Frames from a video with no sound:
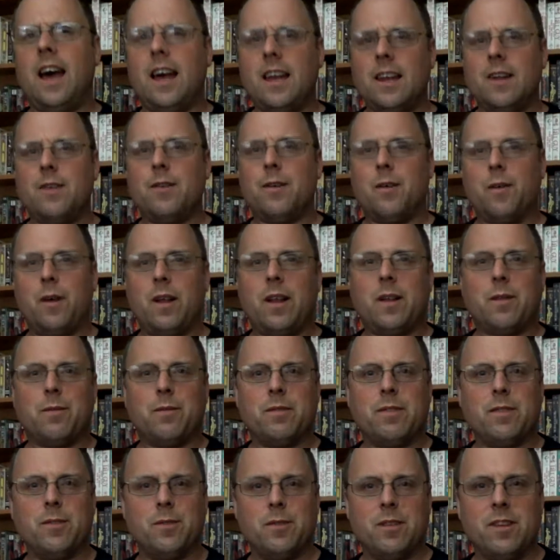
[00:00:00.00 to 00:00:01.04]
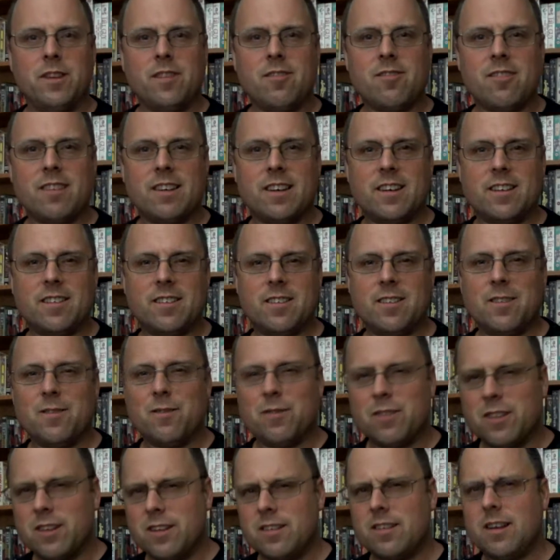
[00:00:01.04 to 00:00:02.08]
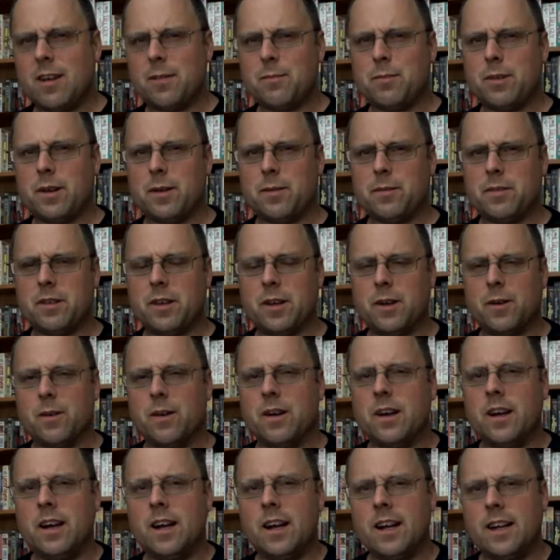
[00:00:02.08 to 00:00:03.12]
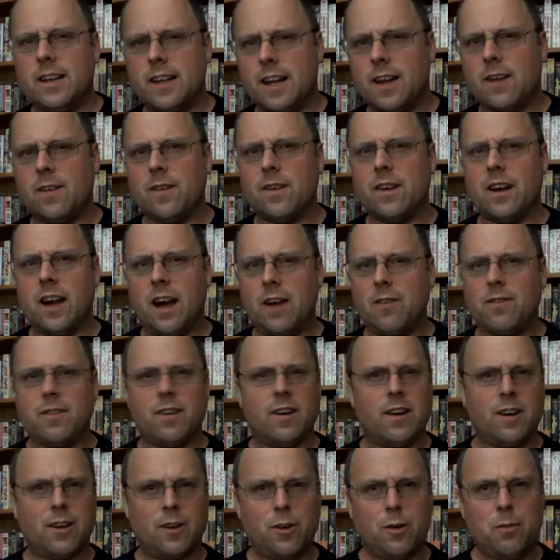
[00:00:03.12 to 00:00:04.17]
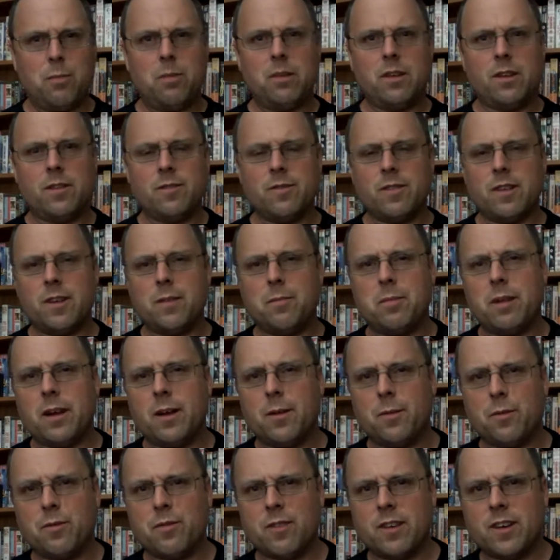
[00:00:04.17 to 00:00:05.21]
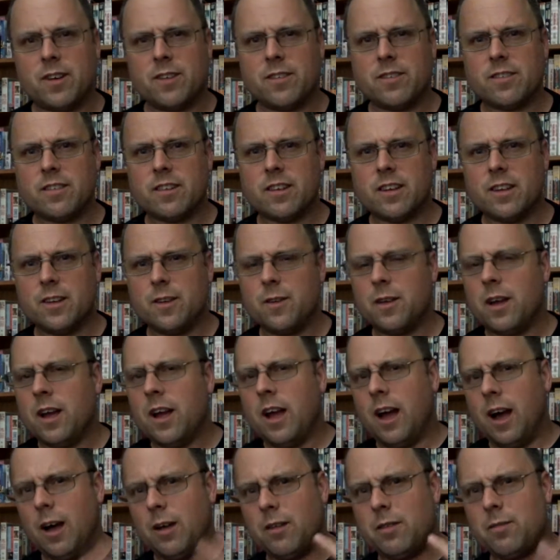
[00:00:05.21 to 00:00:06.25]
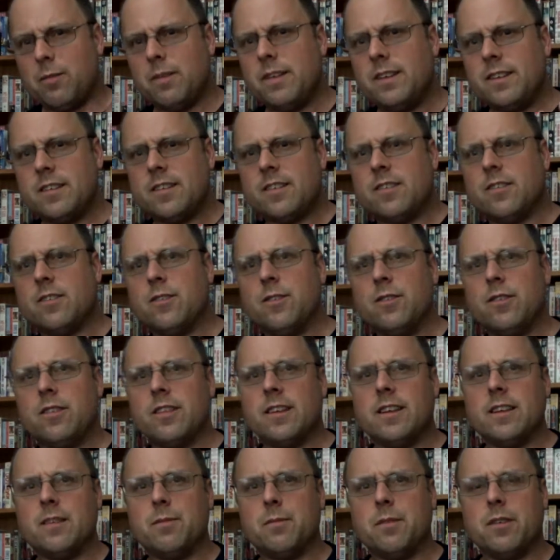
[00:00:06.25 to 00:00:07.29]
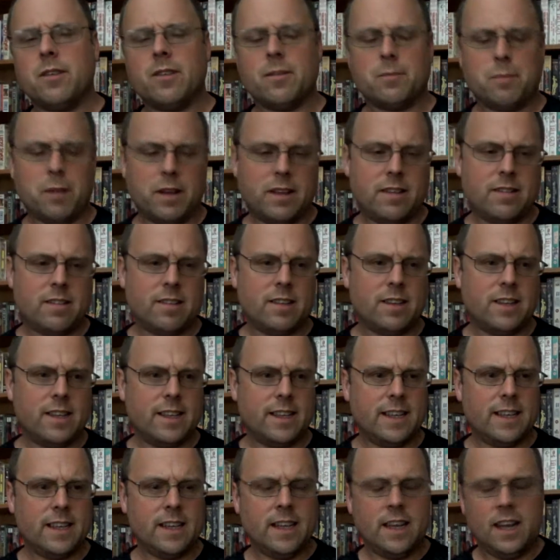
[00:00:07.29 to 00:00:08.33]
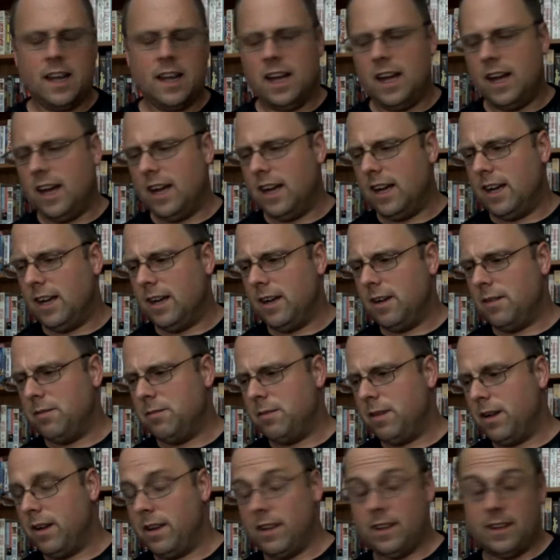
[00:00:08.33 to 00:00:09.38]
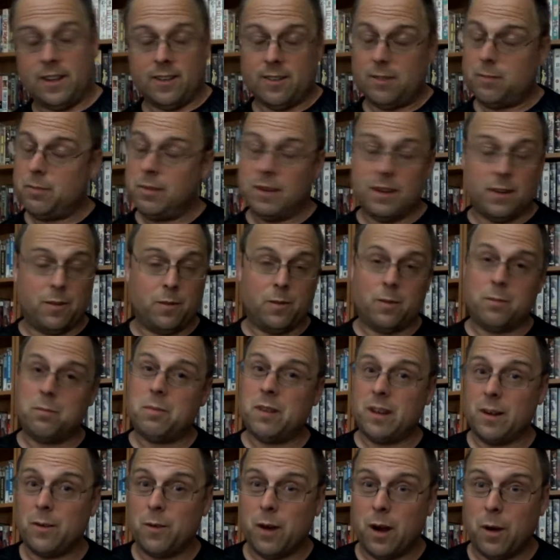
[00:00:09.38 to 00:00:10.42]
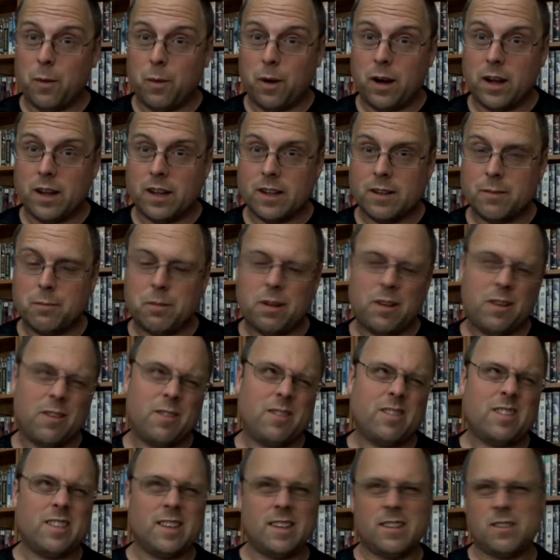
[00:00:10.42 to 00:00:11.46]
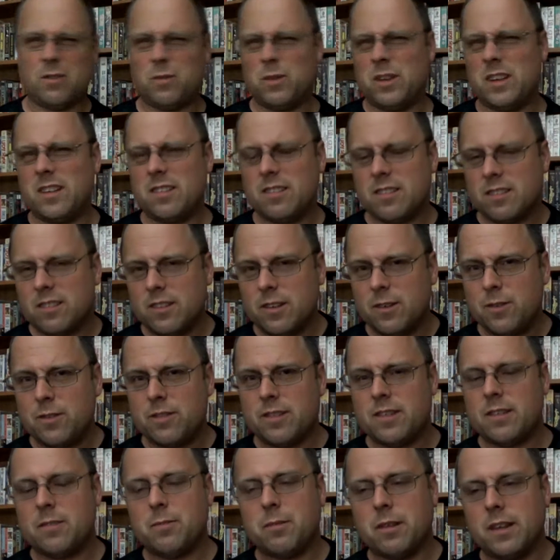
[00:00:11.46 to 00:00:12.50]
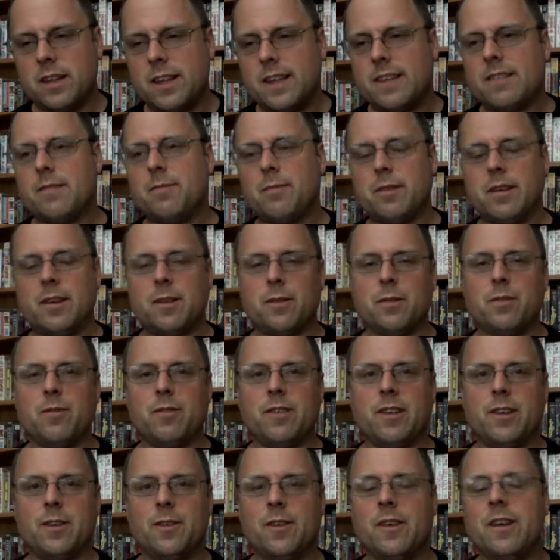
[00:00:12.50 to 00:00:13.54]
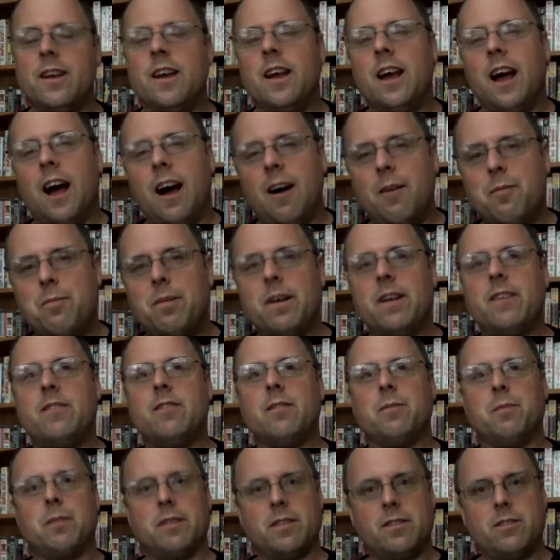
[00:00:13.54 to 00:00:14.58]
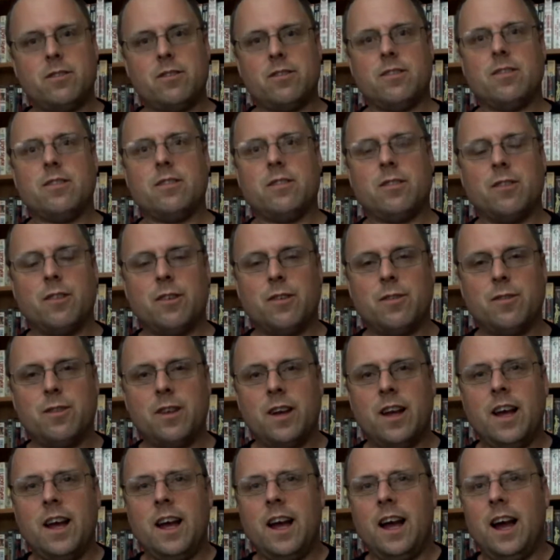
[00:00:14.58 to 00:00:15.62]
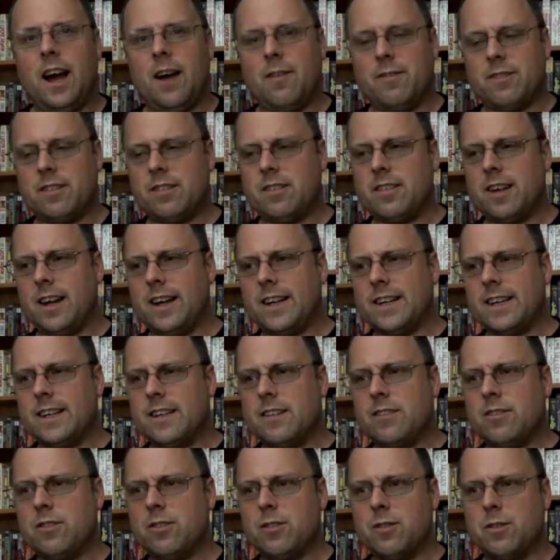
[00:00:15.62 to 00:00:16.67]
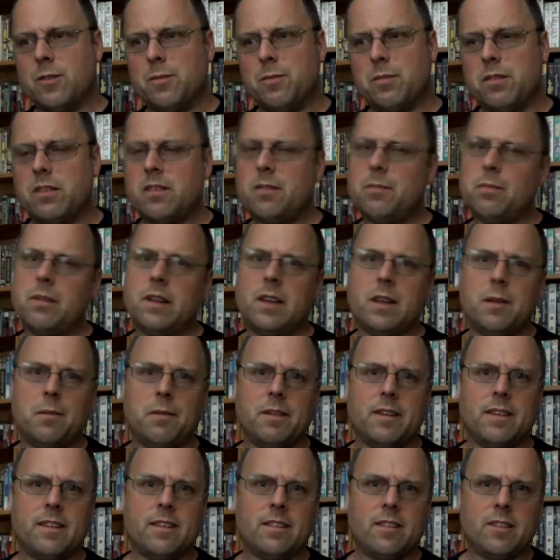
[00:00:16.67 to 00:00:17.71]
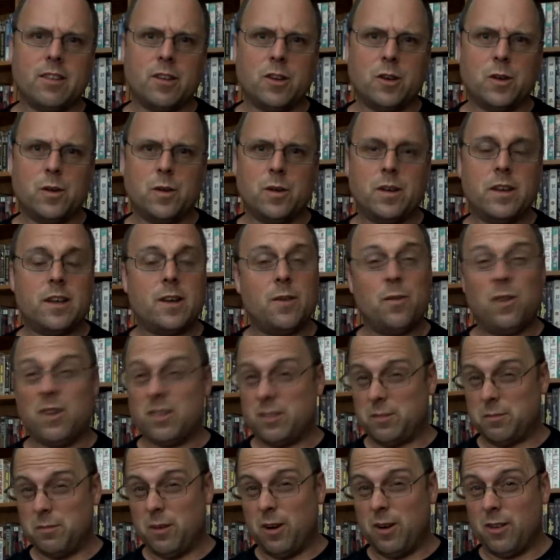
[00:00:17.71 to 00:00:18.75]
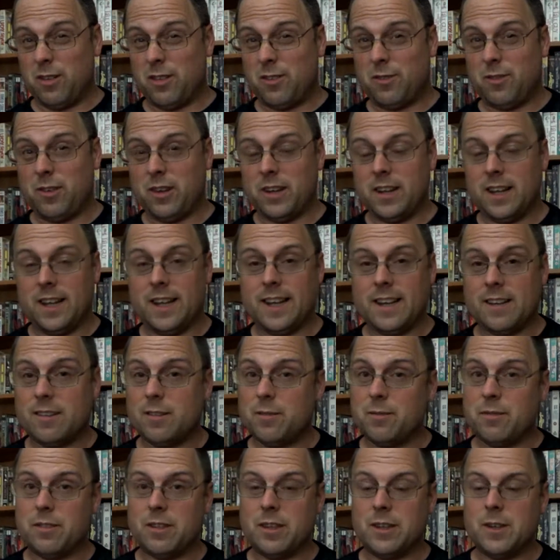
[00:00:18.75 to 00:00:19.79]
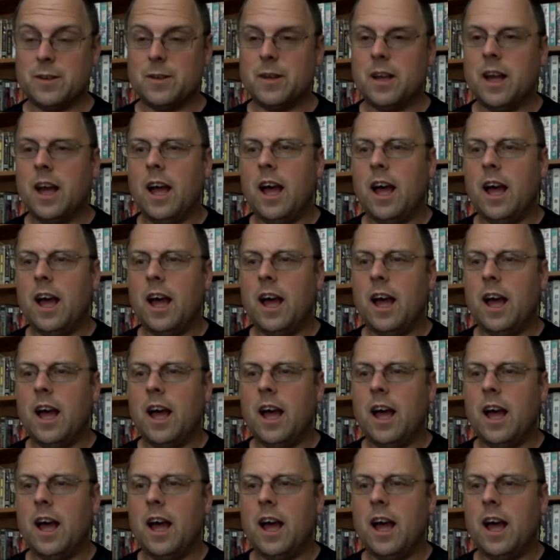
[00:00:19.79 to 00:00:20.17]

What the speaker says: Hello and welcome to another edition of the JabJab Show. Now, I've got a couple of pickup videos to do. I split into two things because basically, it's been quite a while, about 6 weeks or so since my last pickups video. I've picked up a ton of stuff. I've decided to split them into two. You can watch them both if you like, it's up to you.